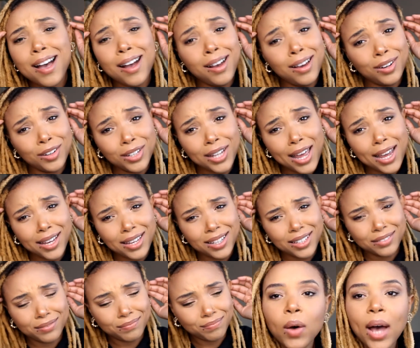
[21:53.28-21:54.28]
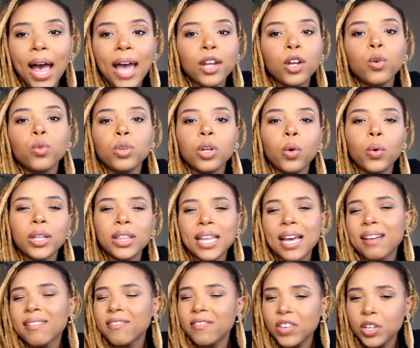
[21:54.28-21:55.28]
don't like it. I don't know what
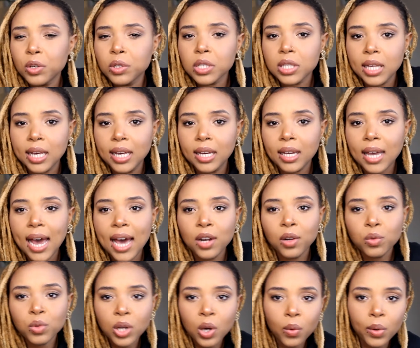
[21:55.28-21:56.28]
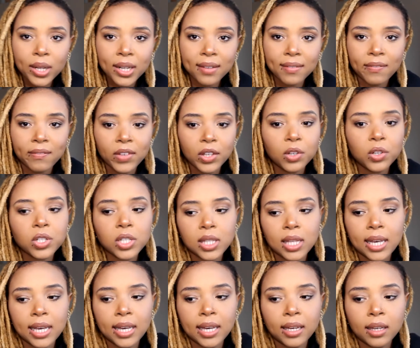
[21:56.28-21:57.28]
that feels like. I don't know what it feels
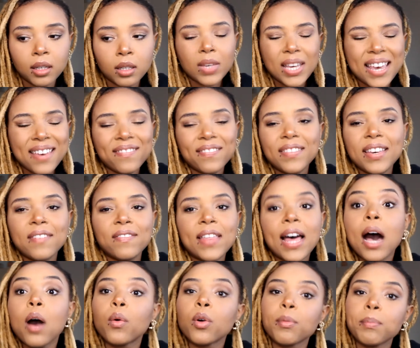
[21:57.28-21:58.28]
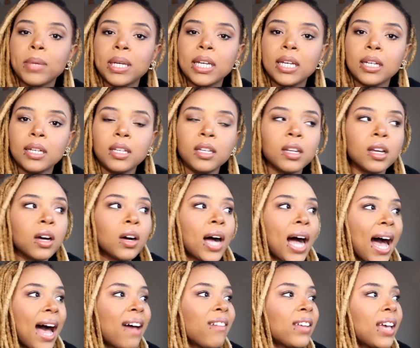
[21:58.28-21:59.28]
like if that were me, you know?
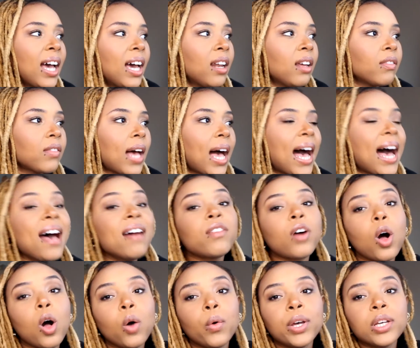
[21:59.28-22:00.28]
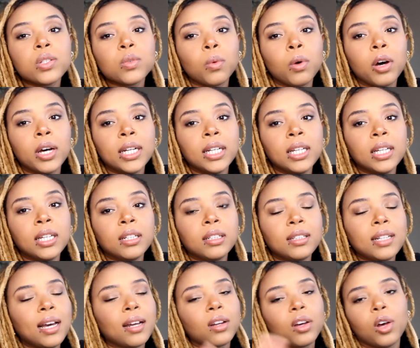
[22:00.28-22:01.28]
I've always wanted,
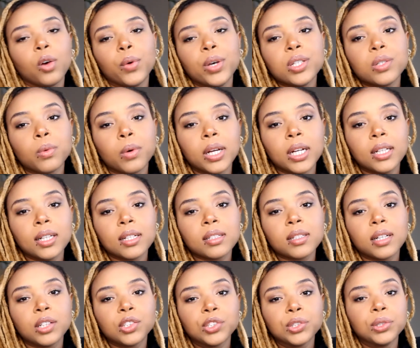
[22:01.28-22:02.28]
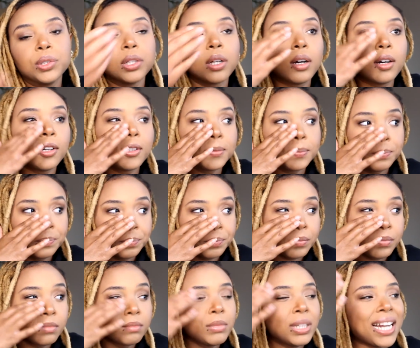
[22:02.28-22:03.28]
not always wanted, that's not true at all,
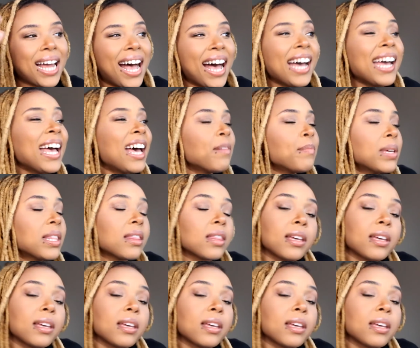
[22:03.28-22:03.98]
but I have been